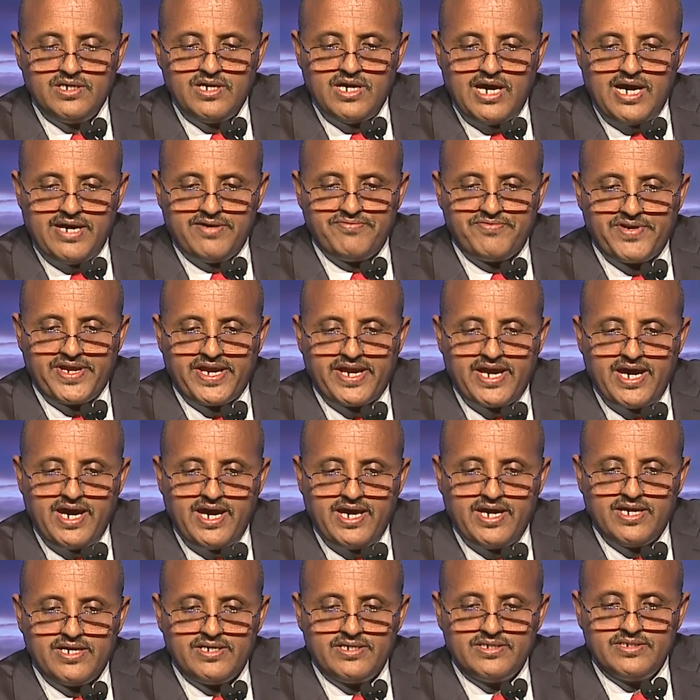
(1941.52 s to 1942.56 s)

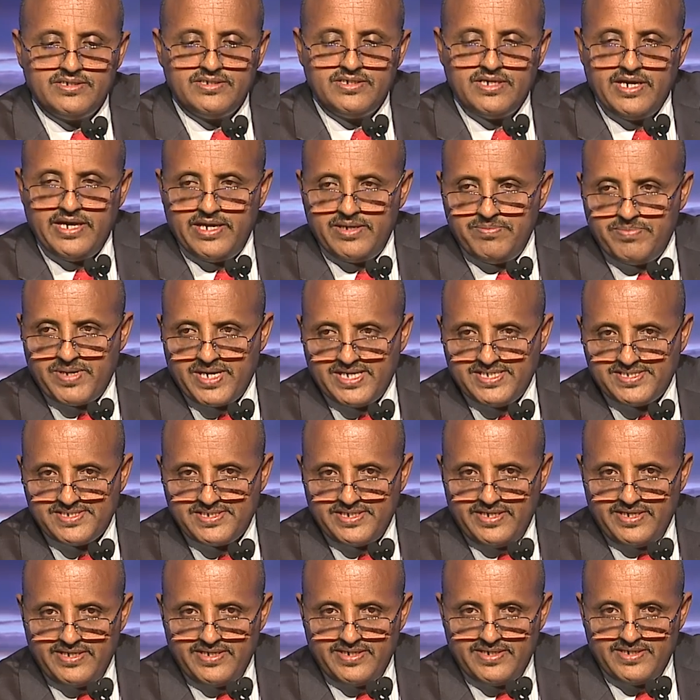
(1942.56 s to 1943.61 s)
Africa, and
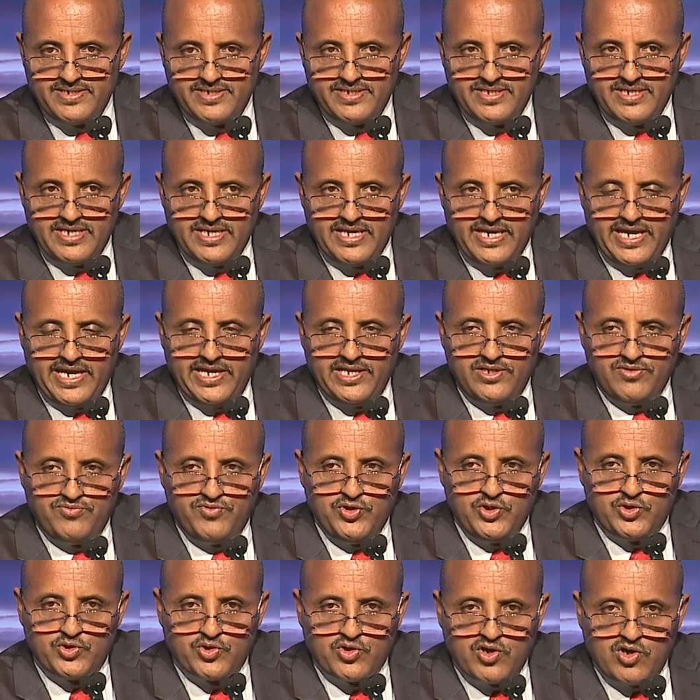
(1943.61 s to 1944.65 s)
Brazil. And if
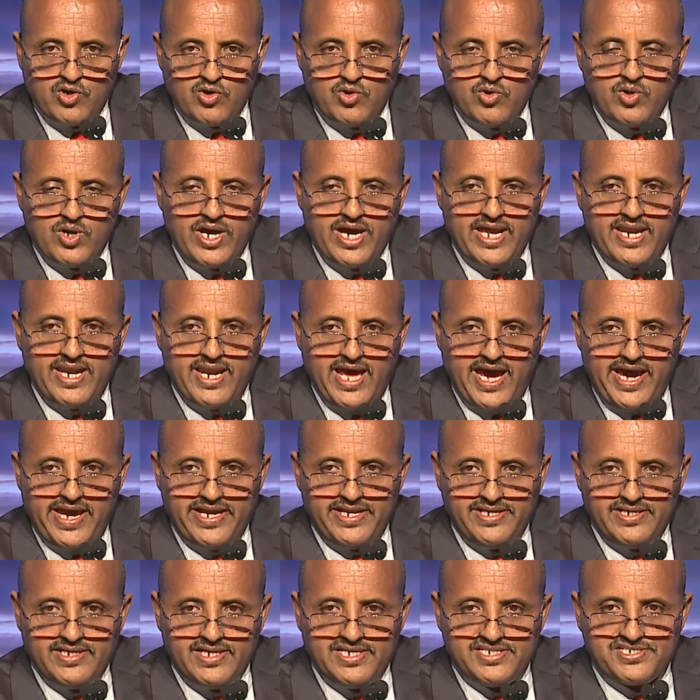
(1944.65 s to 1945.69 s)
you draw a
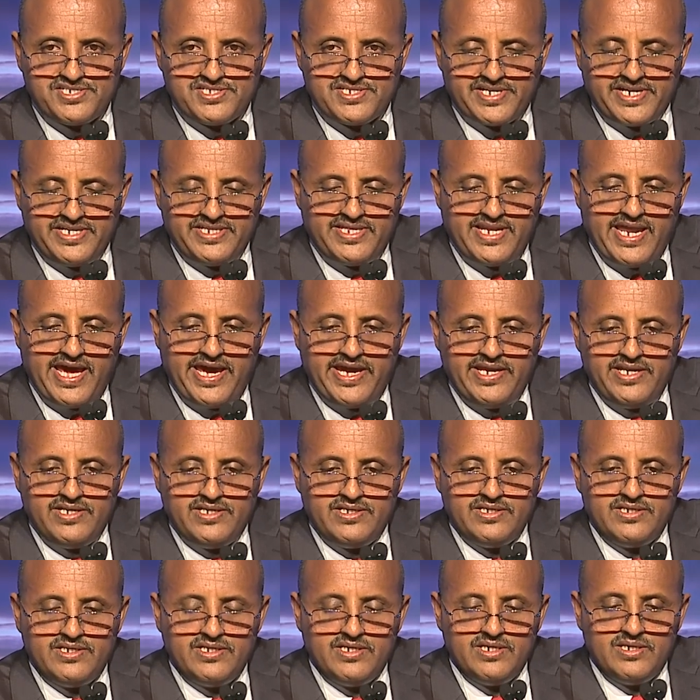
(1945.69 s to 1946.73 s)
line, a straight line,
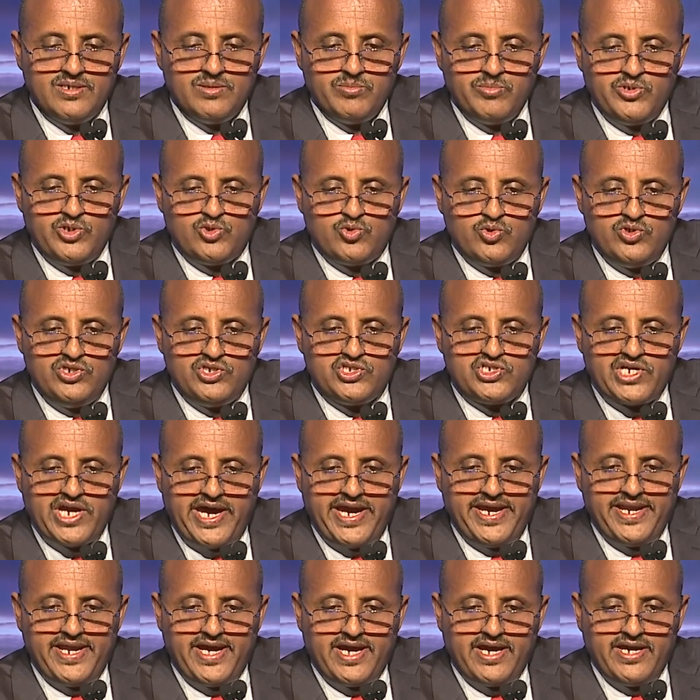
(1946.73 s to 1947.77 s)
between
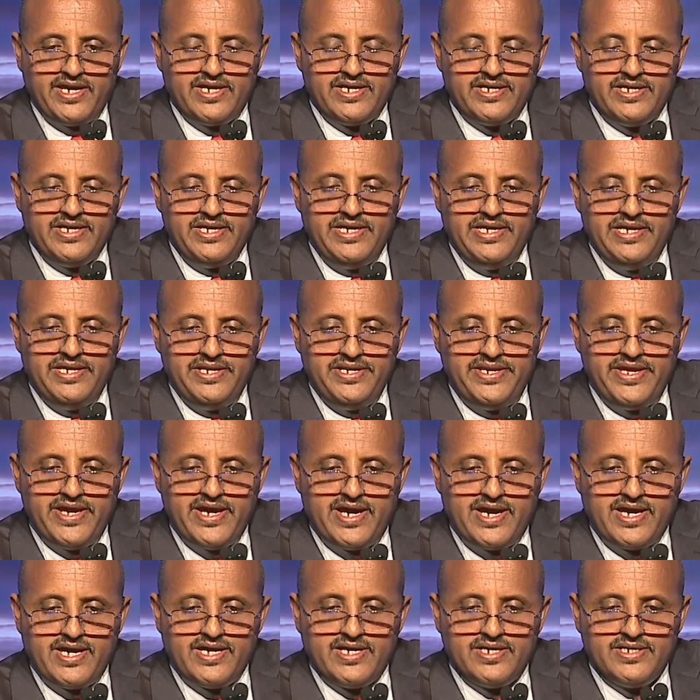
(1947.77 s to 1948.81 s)
China,
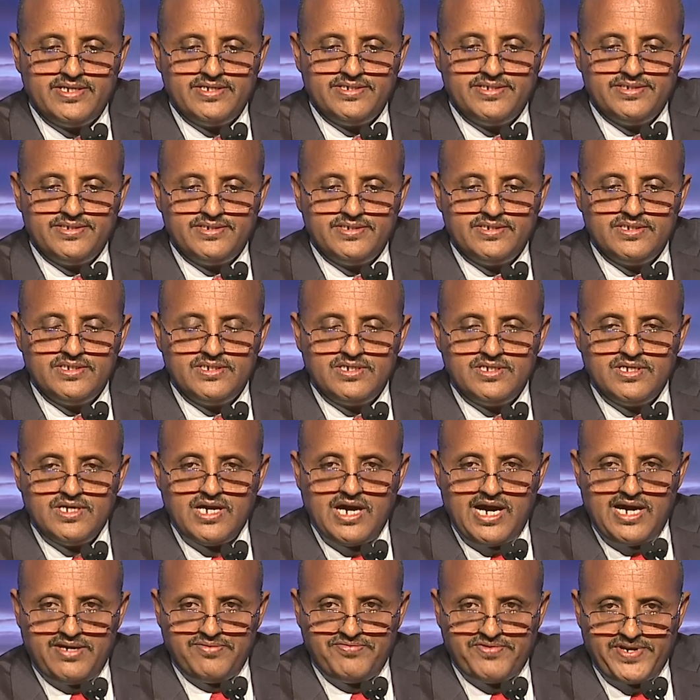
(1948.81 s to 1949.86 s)
India,
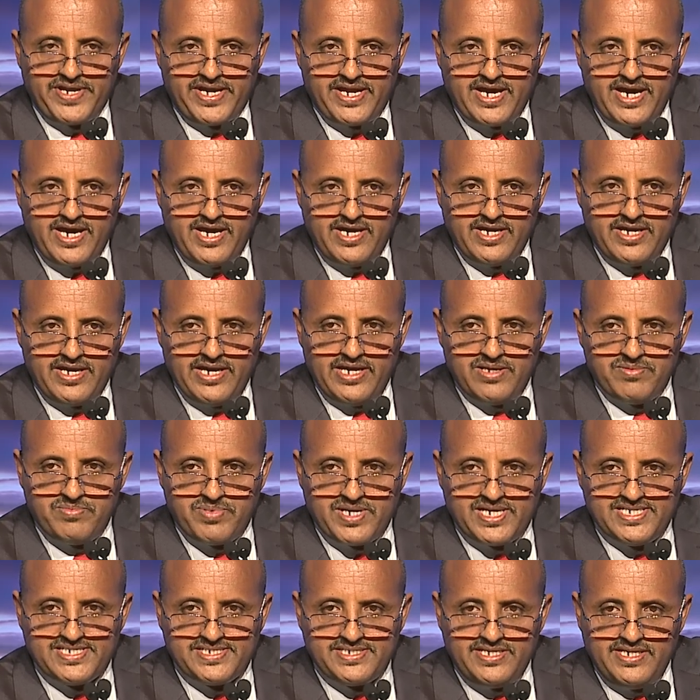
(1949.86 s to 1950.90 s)
Africa, and
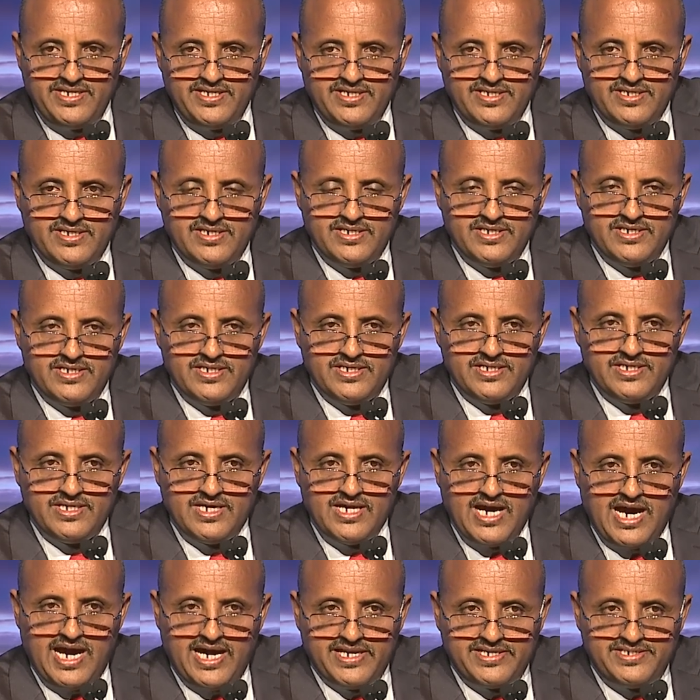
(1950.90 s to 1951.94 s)
Brazil,
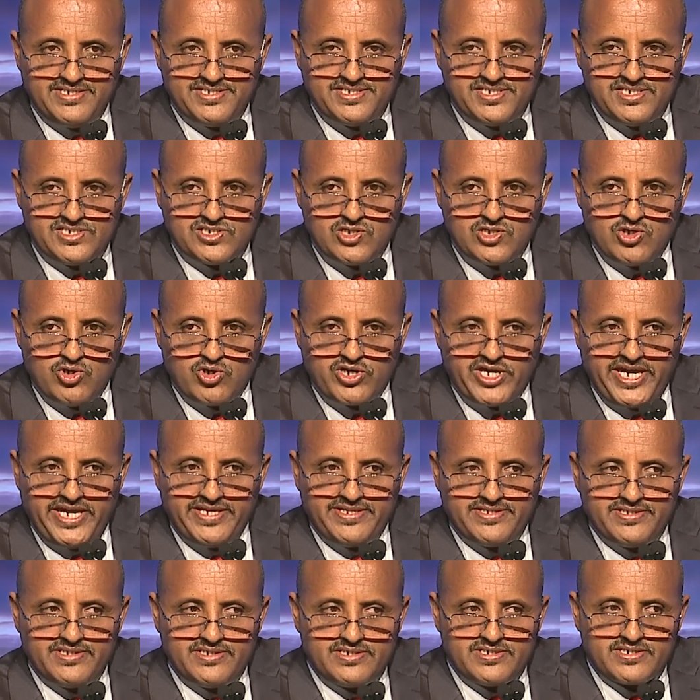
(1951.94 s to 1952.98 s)
Addis is
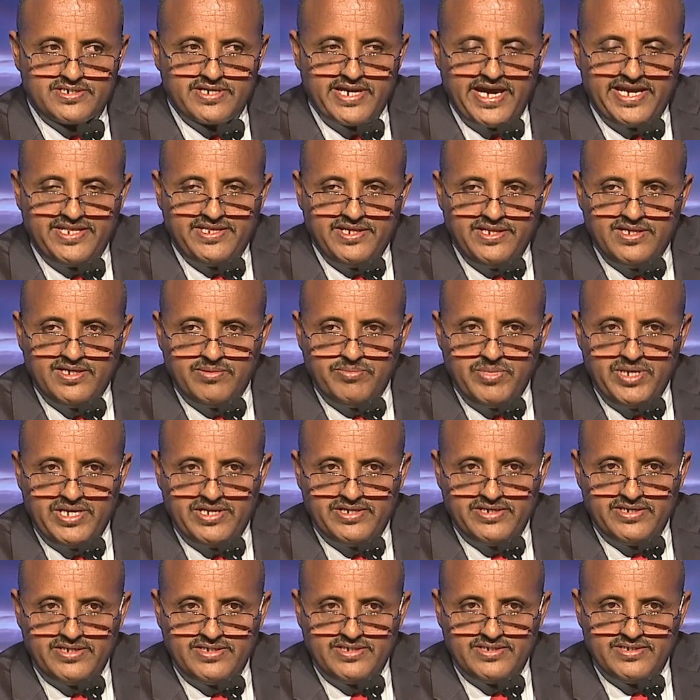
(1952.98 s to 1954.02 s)
located right in the
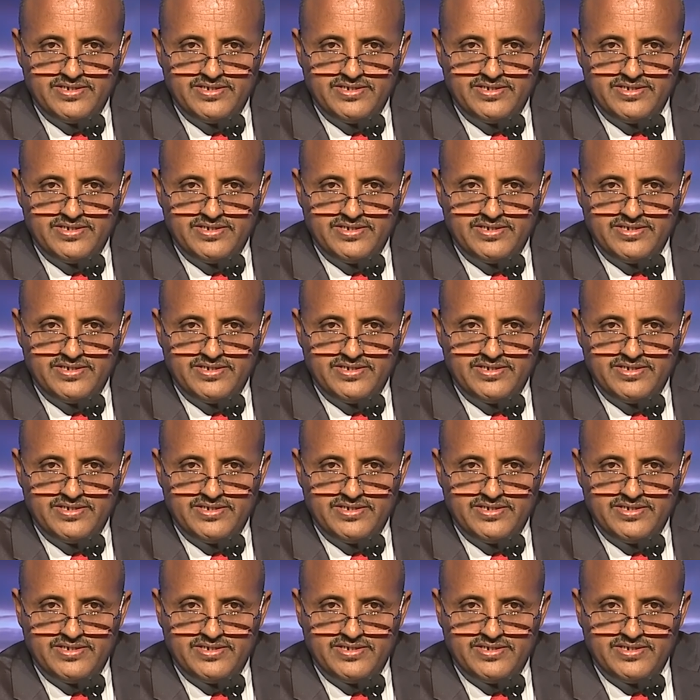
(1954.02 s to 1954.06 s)
middle.